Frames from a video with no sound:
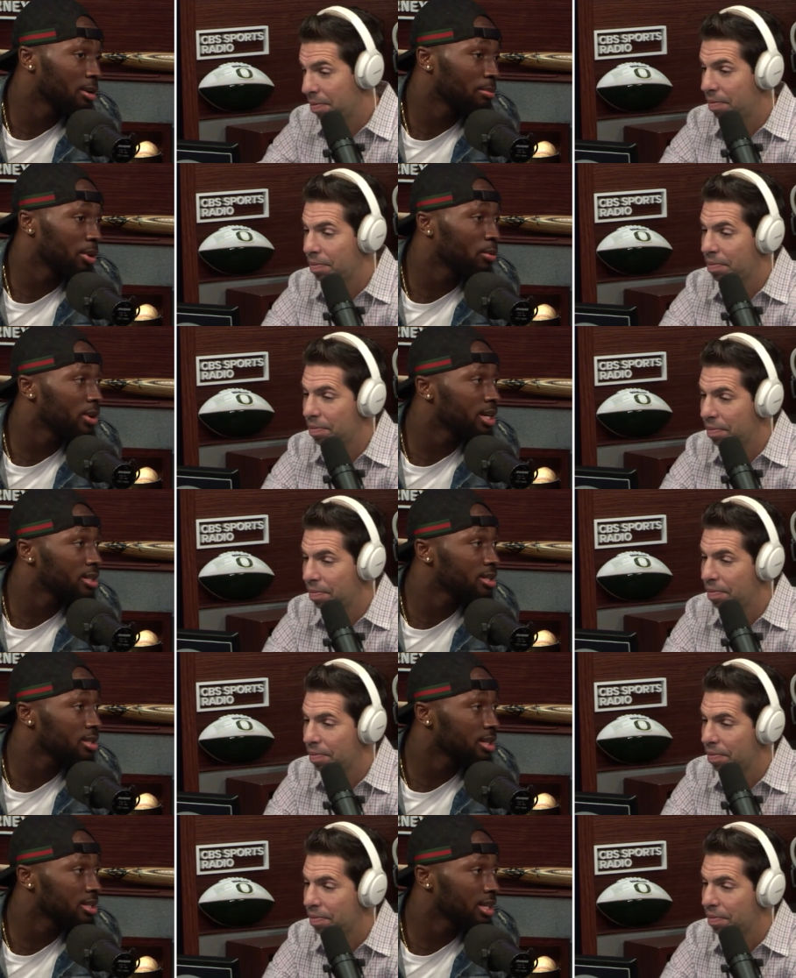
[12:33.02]
Speaker 1: but when
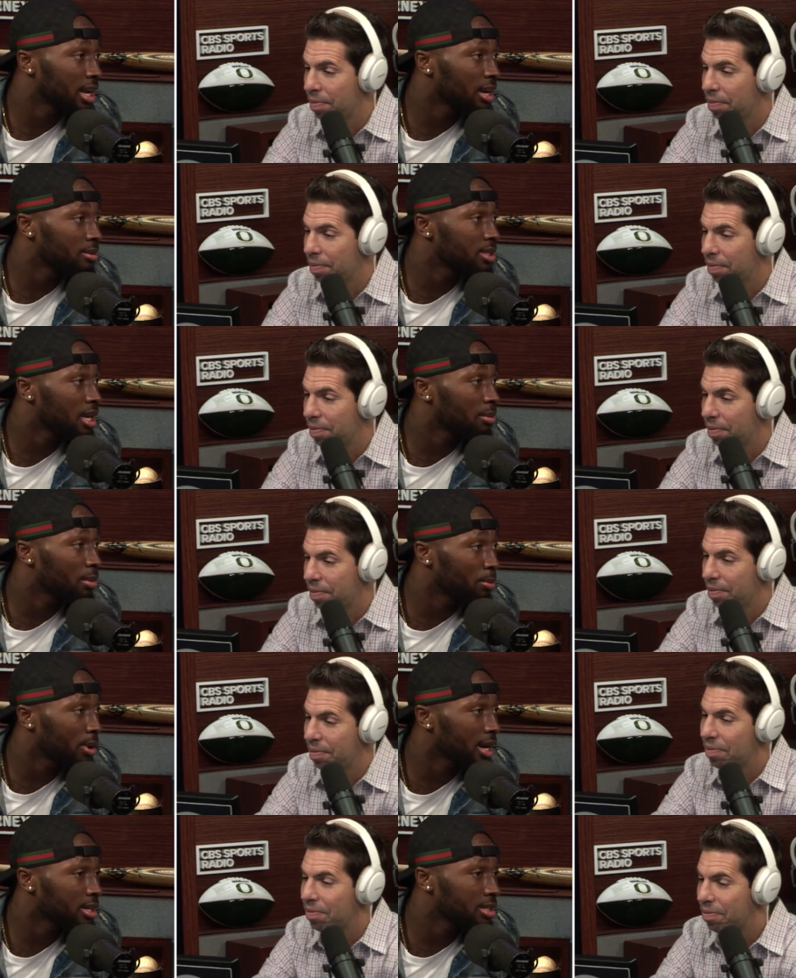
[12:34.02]
it's it's game time and
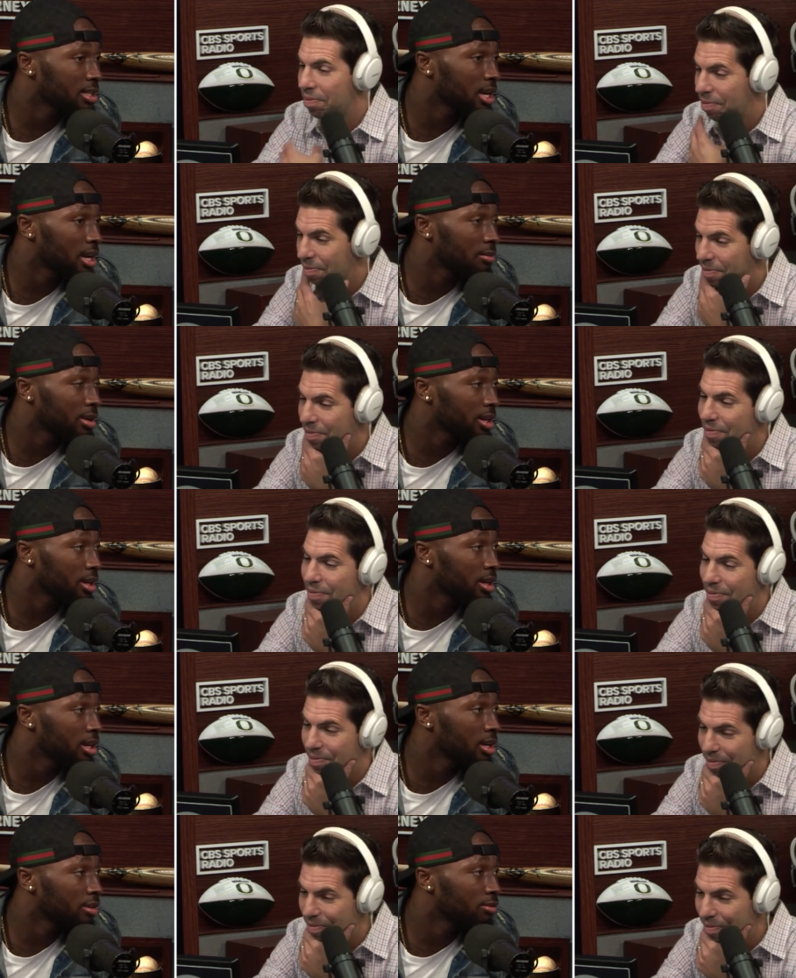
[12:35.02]
practice time, he
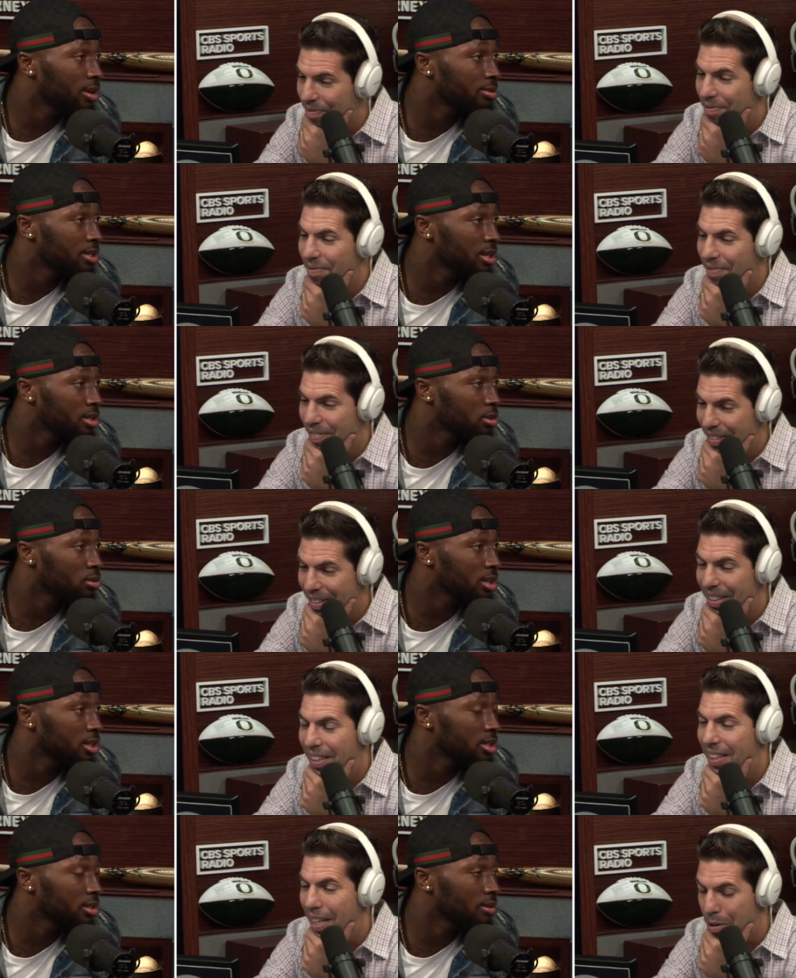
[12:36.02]
he flips that switch.
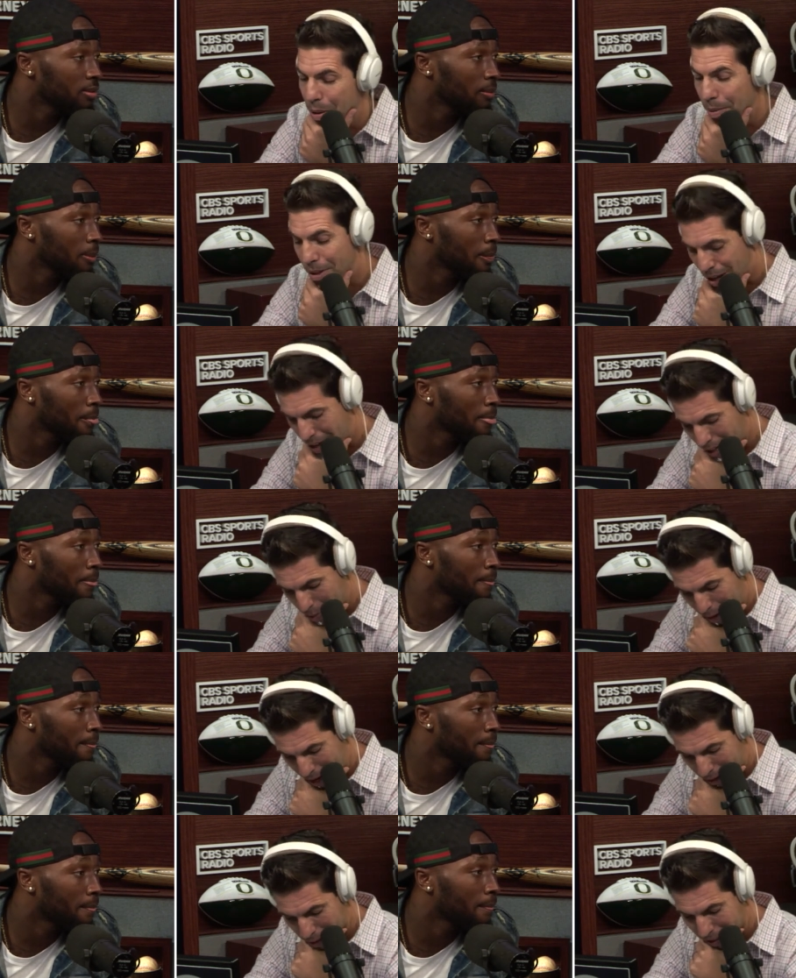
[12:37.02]
Speaker 2: That's what I'm talking
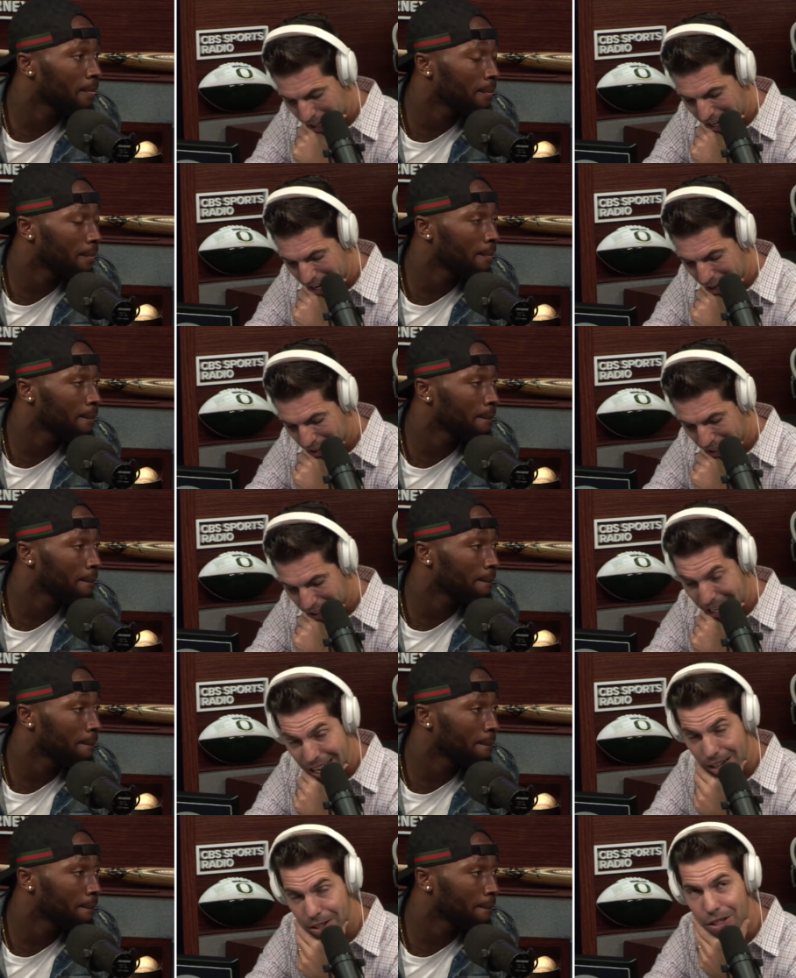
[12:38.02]
about. Nate Har-
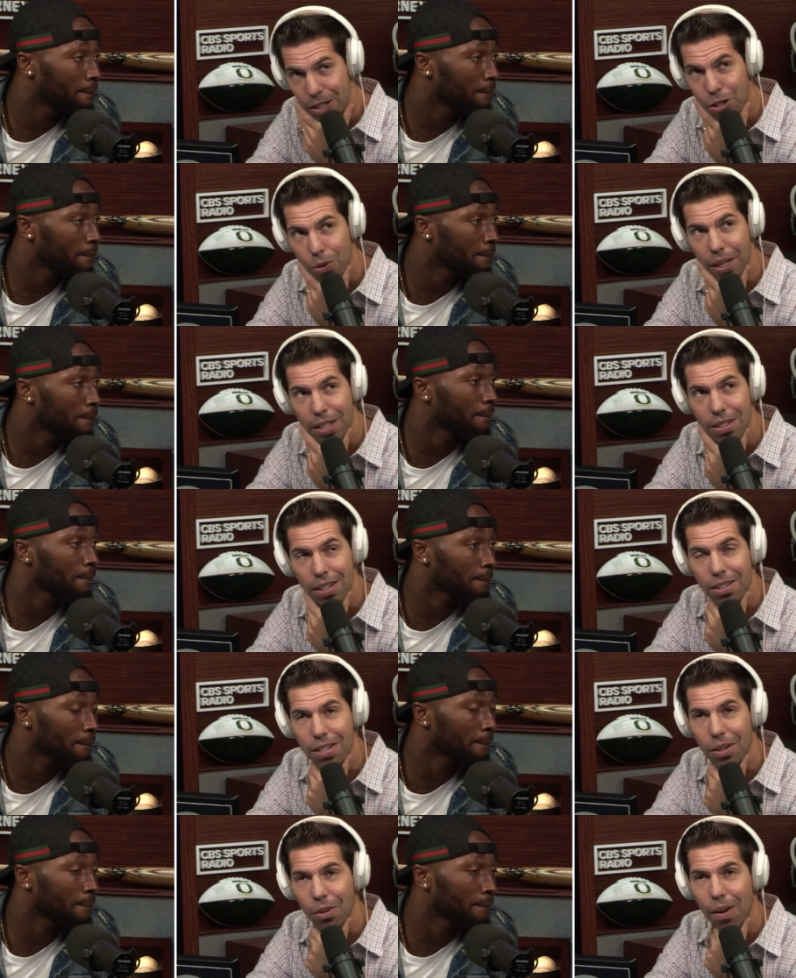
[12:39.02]
Nate Hairston joins
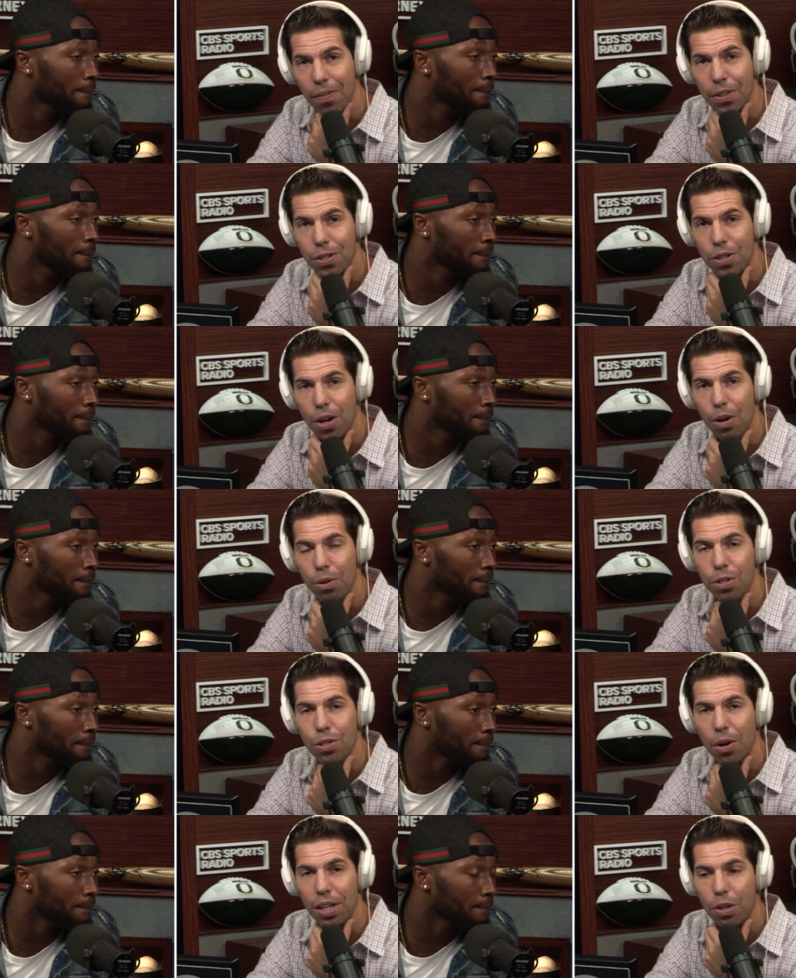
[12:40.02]
us here on the show,
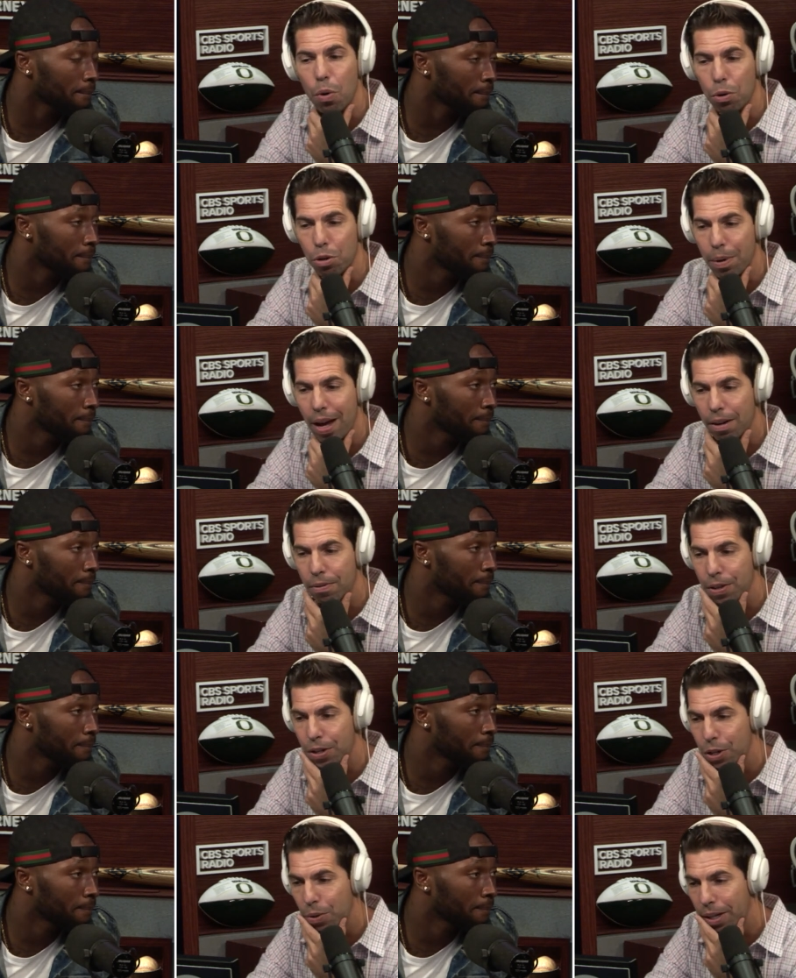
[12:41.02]
starting cornerback for the
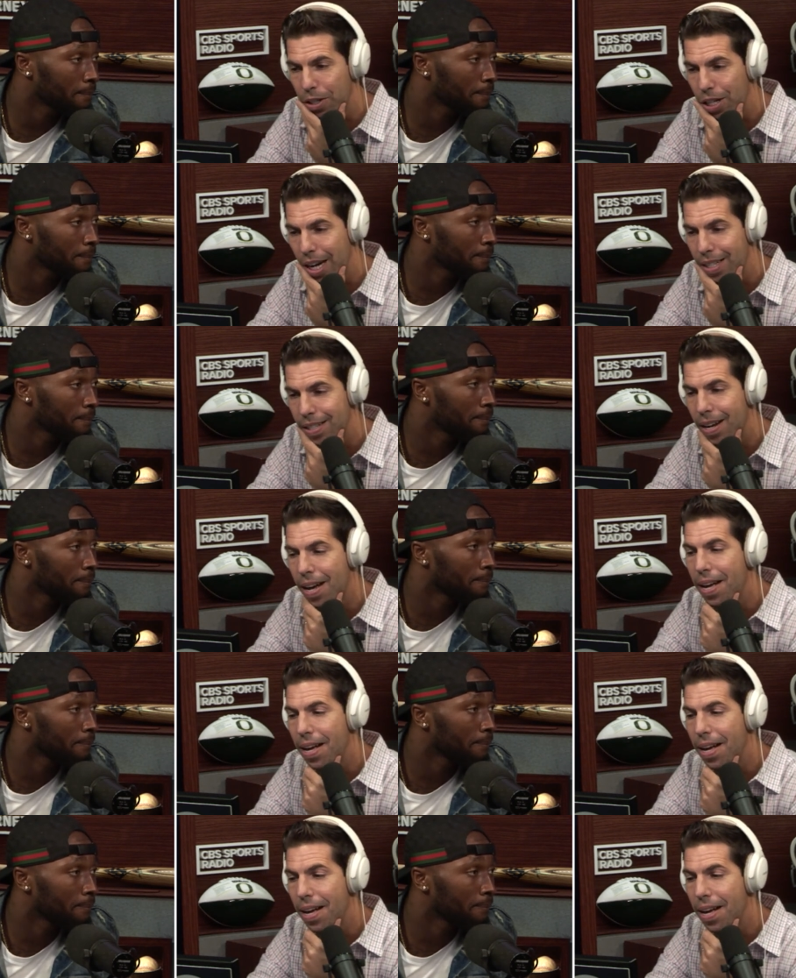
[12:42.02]
New York Jets.